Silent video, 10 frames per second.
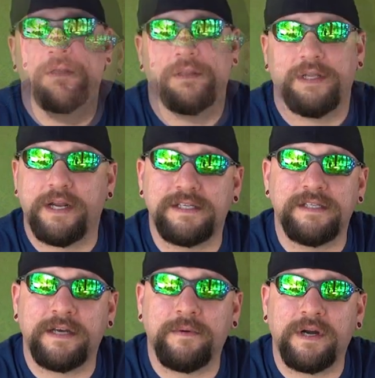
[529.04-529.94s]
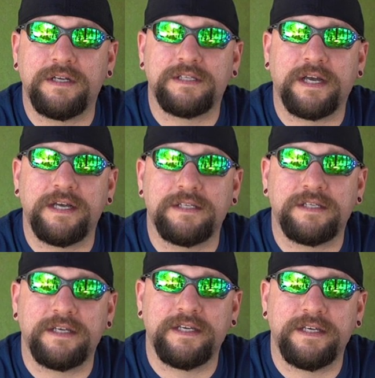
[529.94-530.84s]
The next thing I want to
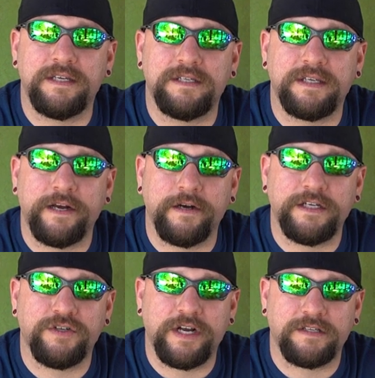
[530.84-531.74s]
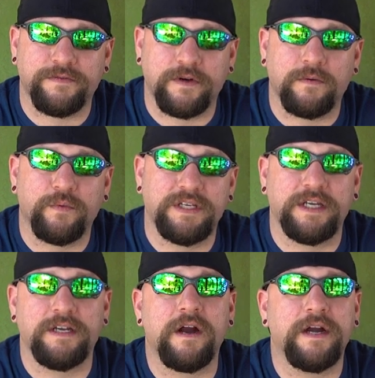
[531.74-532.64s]
discuss is energy transfer. We
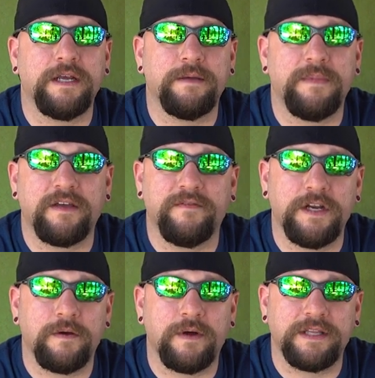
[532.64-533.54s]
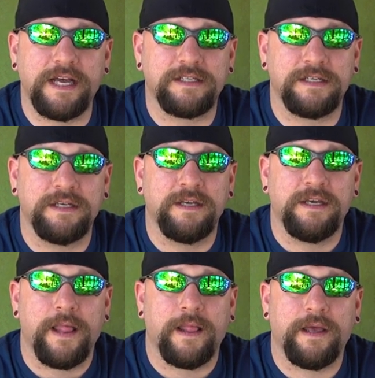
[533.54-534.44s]
did already make a video on that,
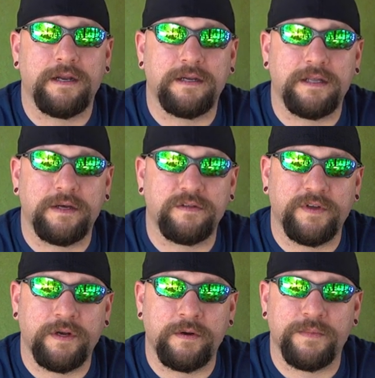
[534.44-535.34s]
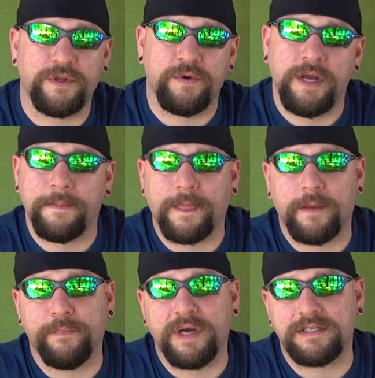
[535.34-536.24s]
and that was video number 3.
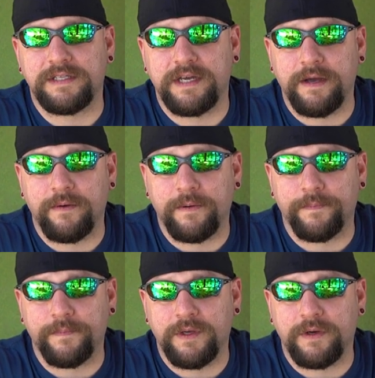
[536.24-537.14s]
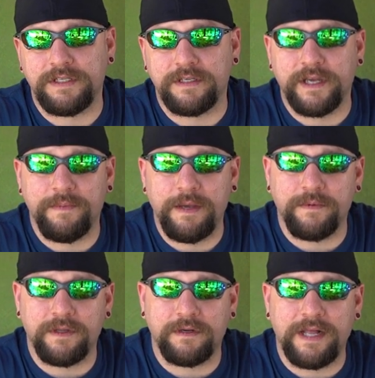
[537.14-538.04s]
But I still get
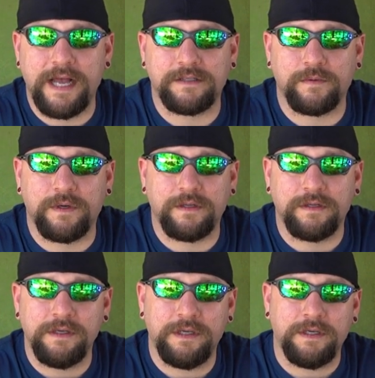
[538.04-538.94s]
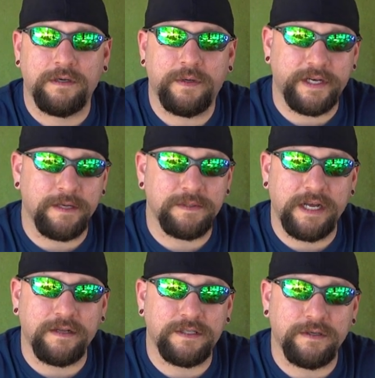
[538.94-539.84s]
people that'll ask, well, when it comes
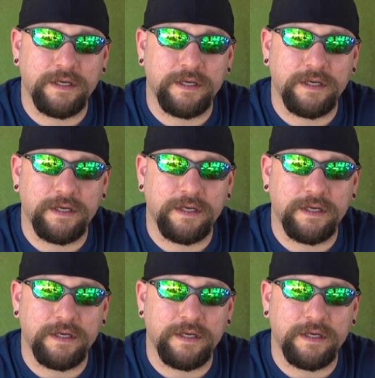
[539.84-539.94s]
down to